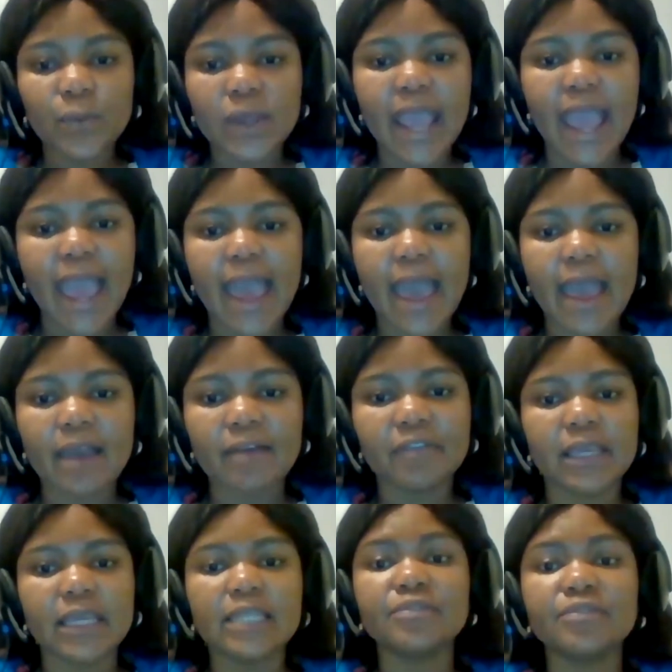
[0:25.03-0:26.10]
we
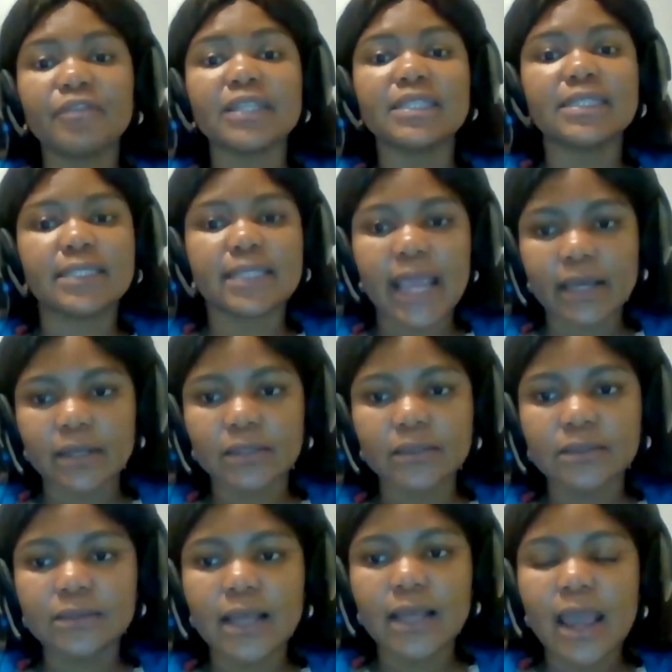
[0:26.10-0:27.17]
have Keet Van
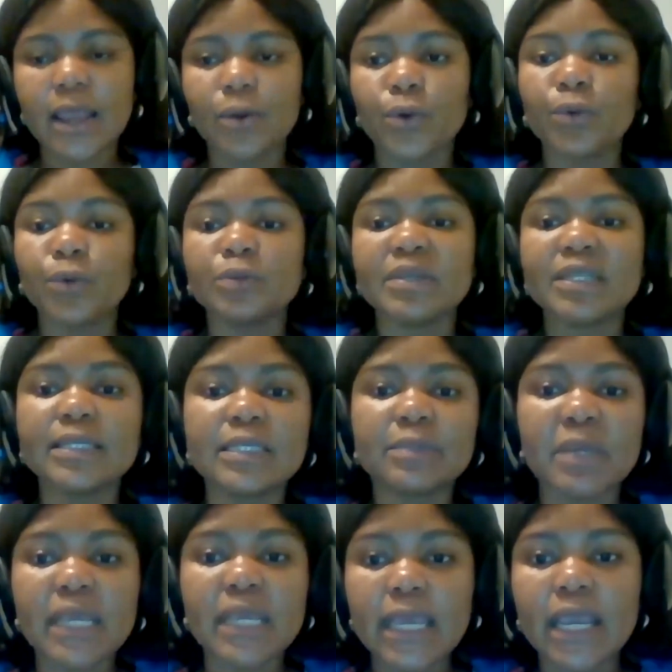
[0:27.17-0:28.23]
Zyl, who will be
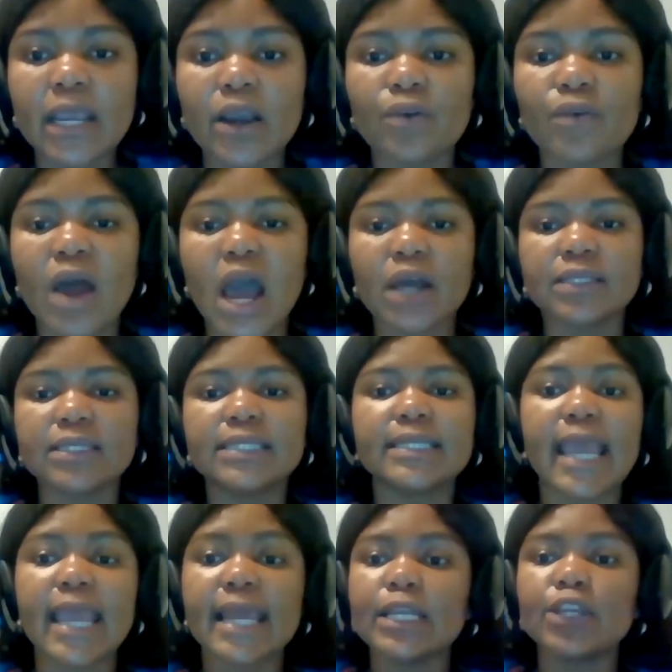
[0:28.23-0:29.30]
speaking around
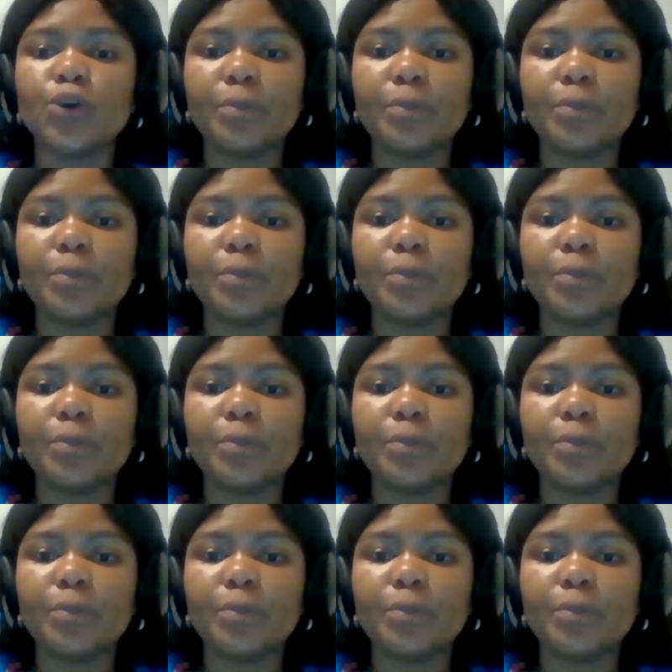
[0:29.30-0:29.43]
scaling your